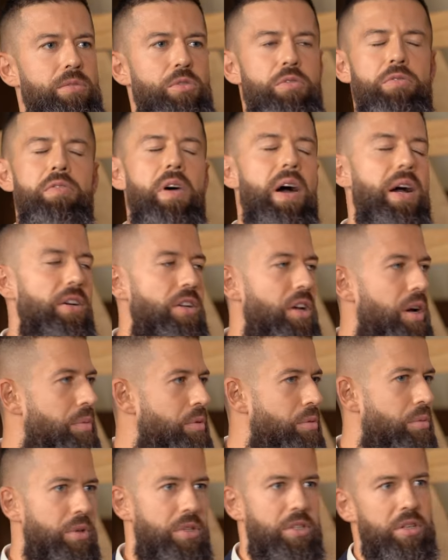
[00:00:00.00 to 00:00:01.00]
You fired
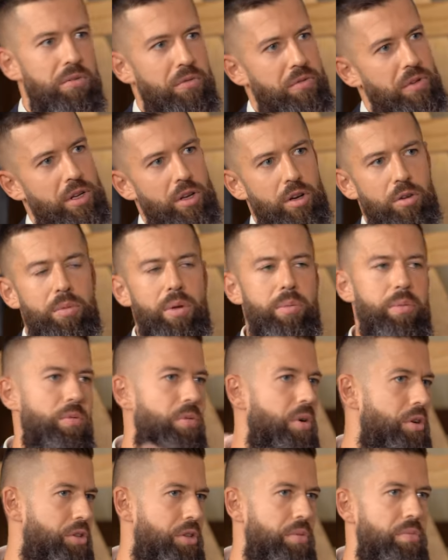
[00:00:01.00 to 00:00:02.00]
up, you watched some video, maybe
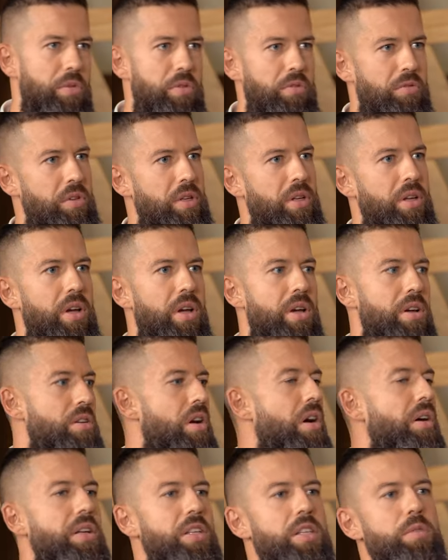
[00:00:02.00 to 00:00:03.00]
you watched a movie,
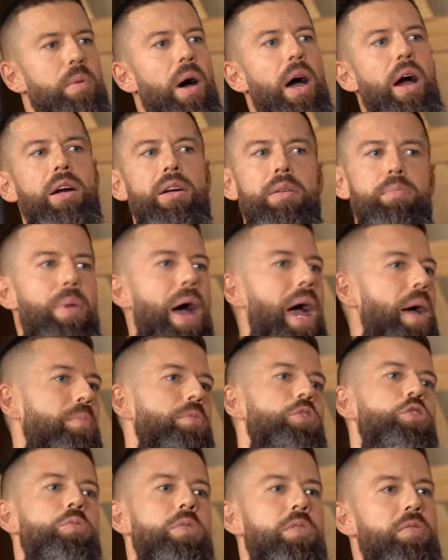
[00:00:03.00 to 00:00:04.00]
got inspired, bam,
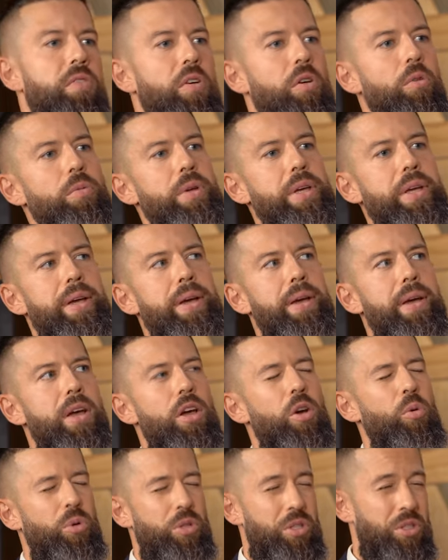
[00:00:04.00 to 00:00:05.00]
do it for a week.
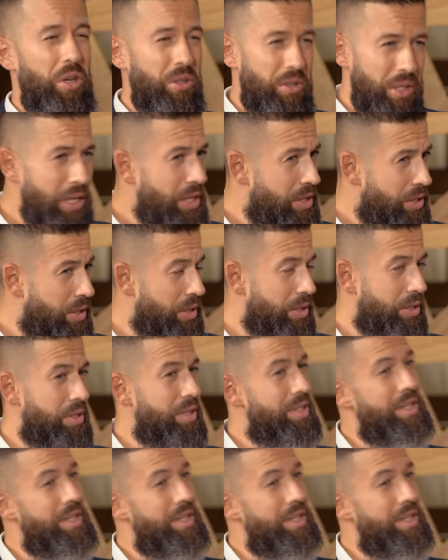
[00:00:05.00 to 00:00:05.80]
What's not easy is